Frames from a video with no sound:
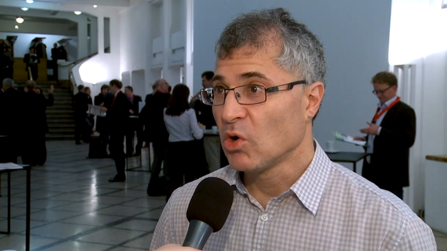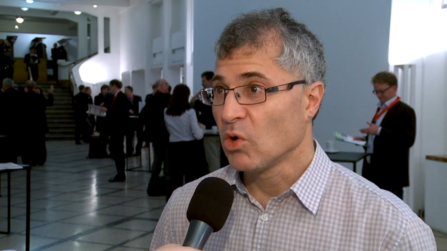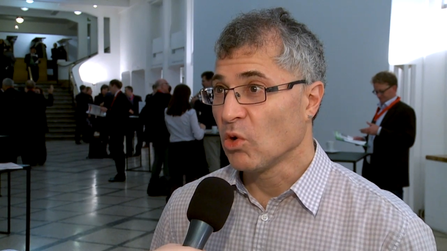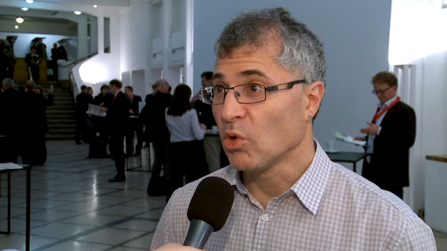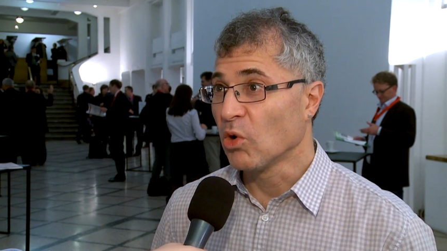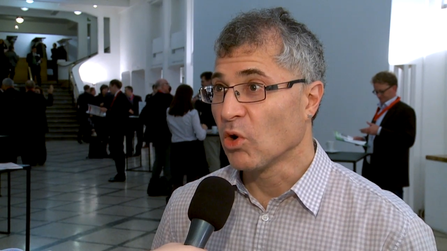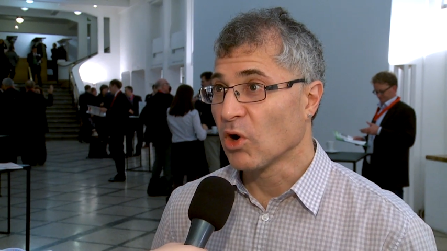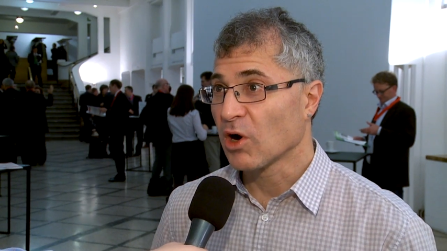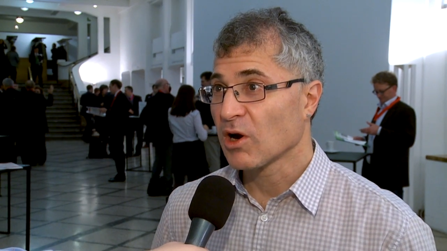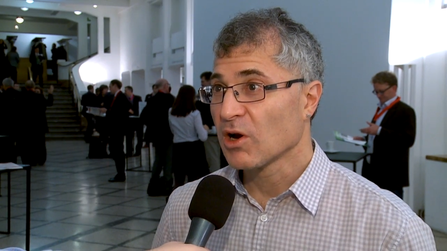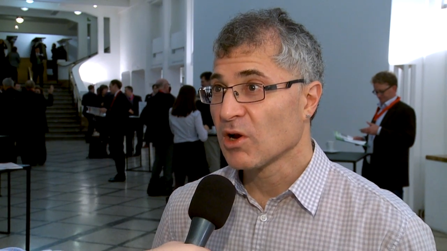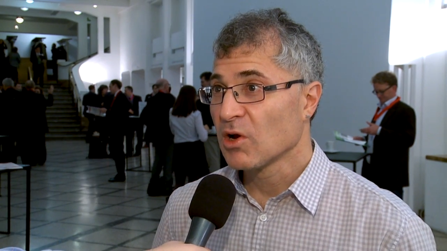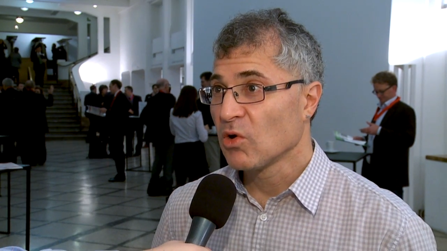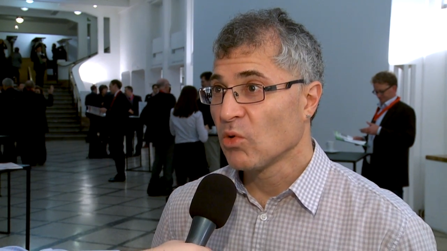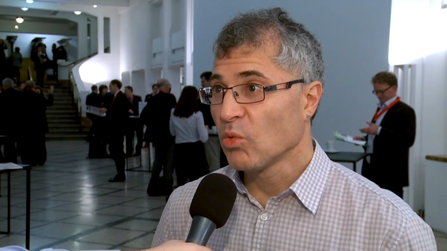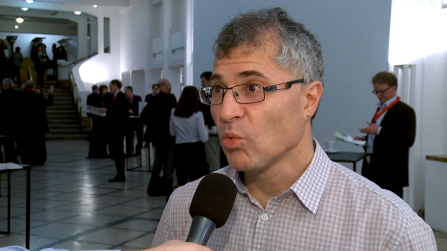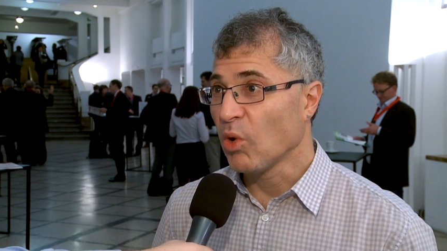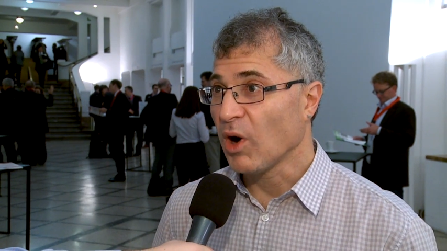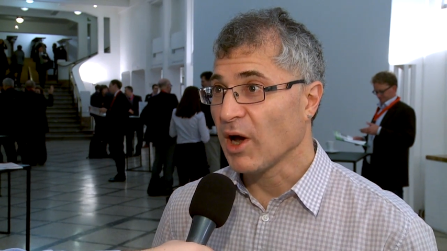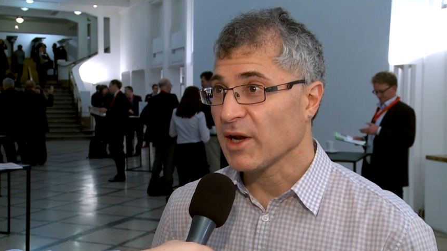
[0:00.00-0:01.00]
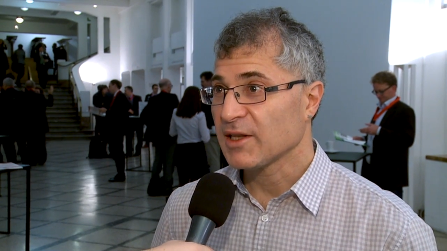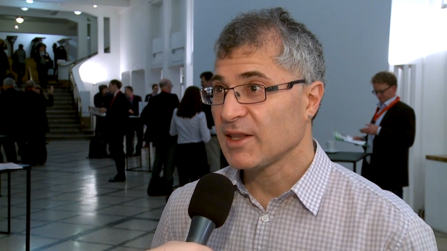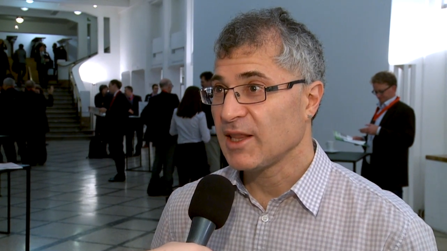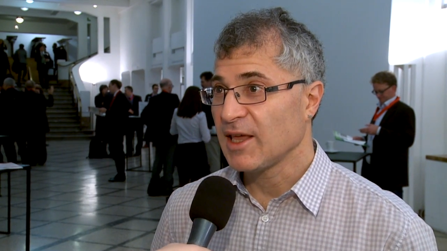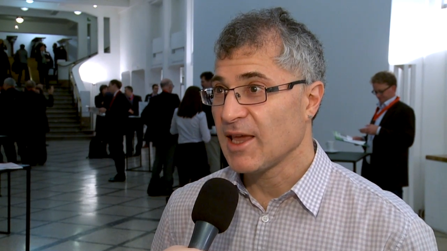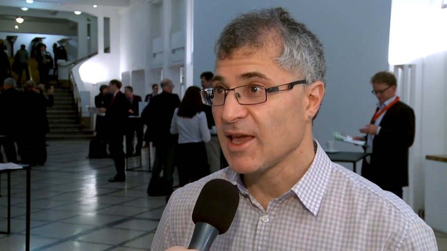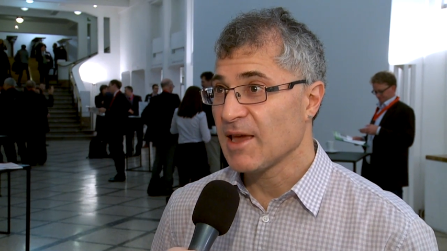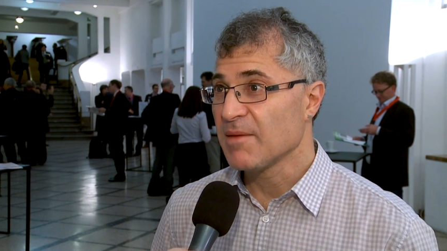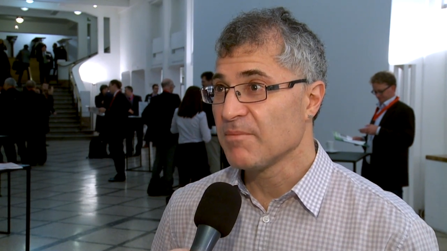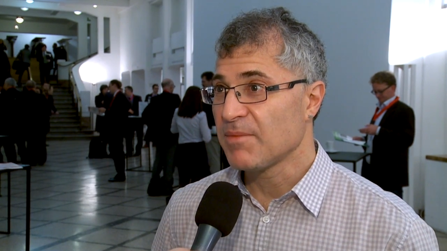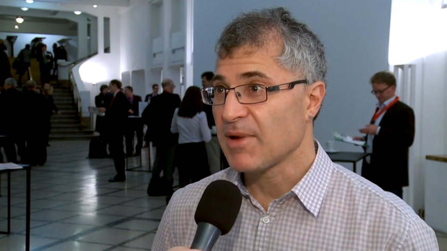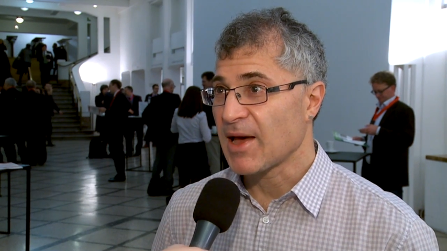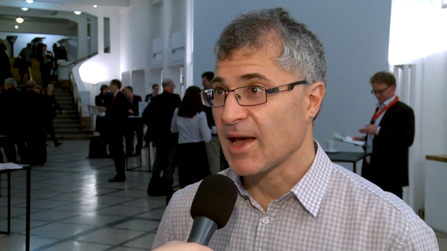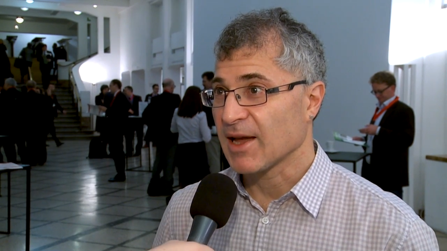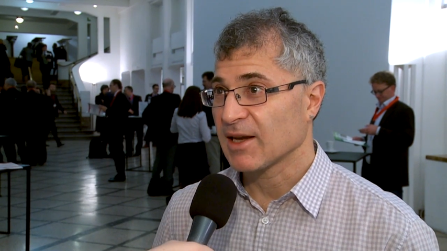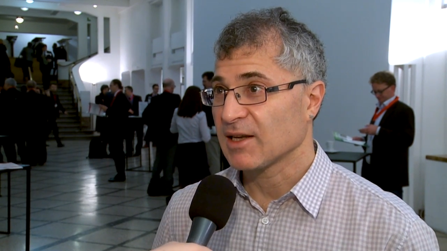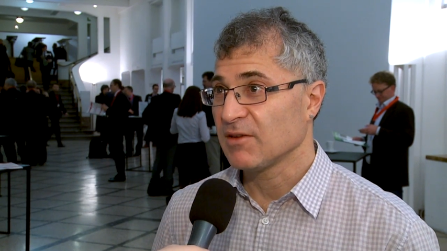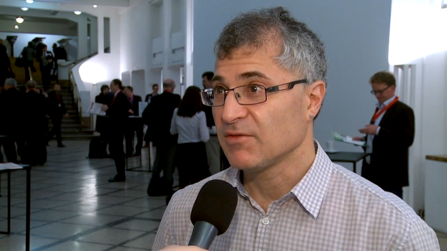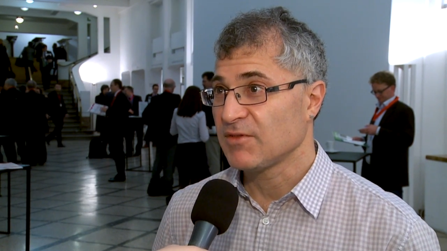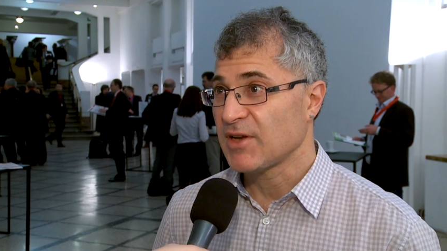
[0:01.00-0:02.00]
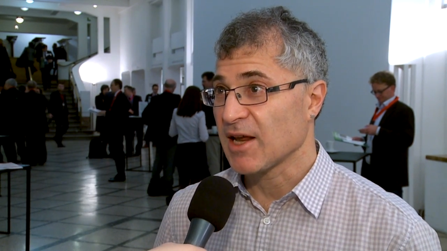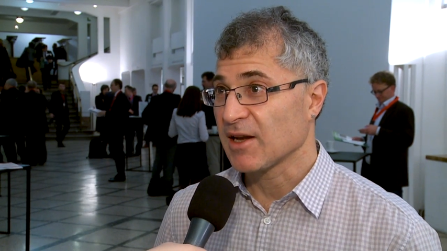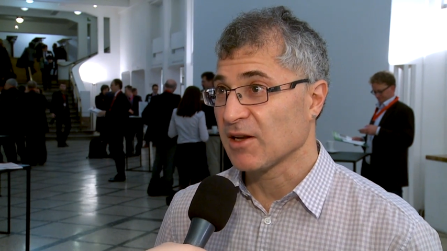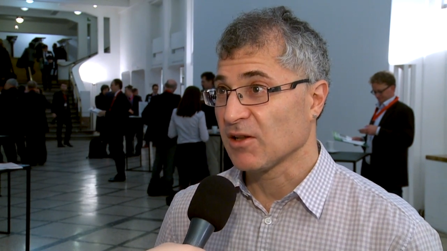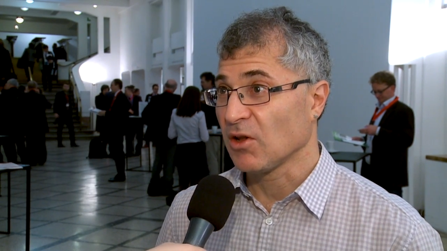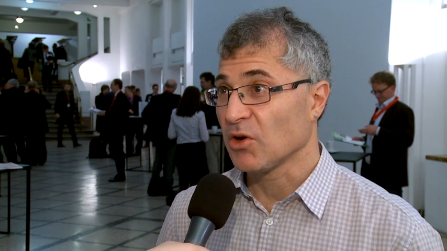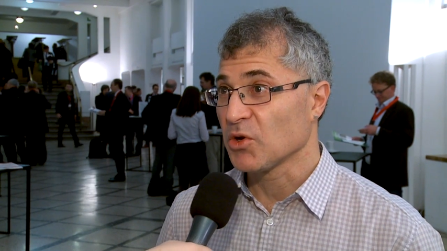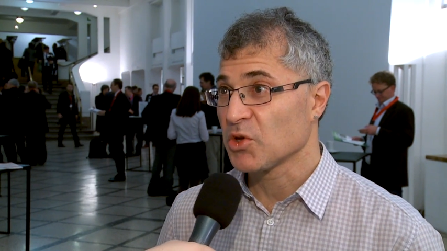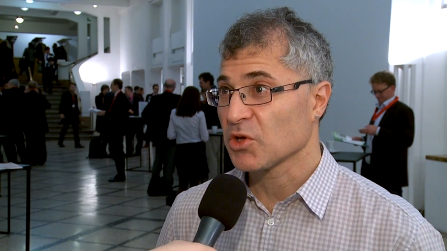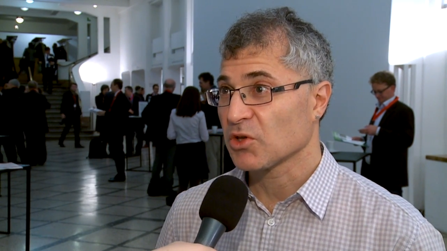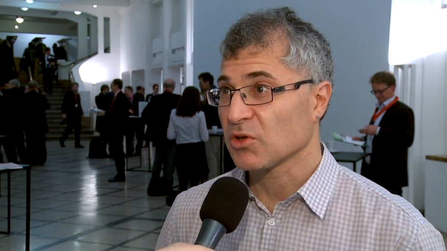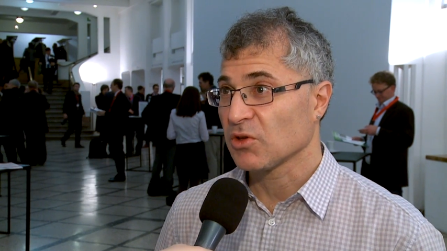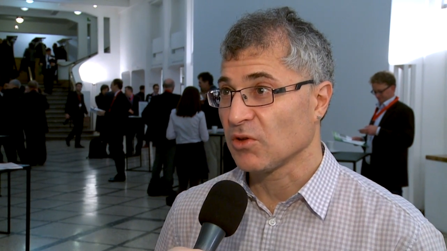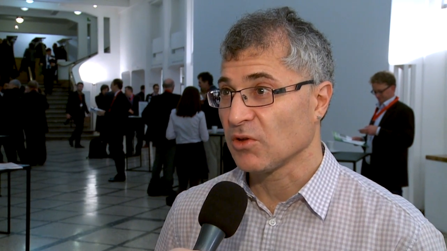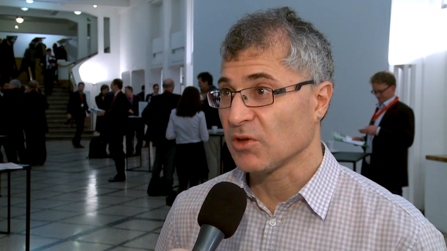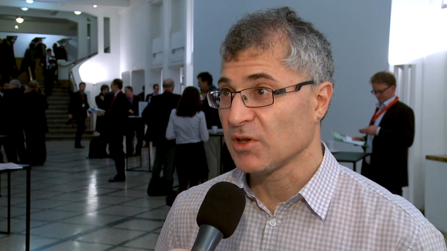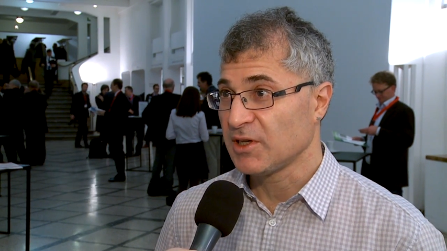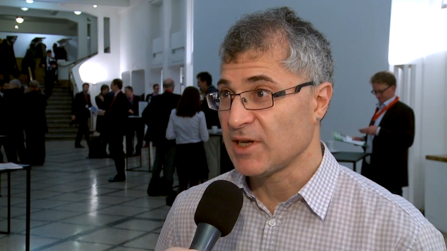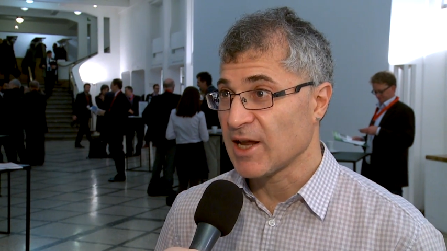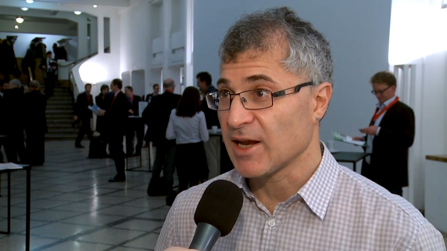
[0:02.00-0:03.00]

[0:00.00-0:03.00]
or what the impact of the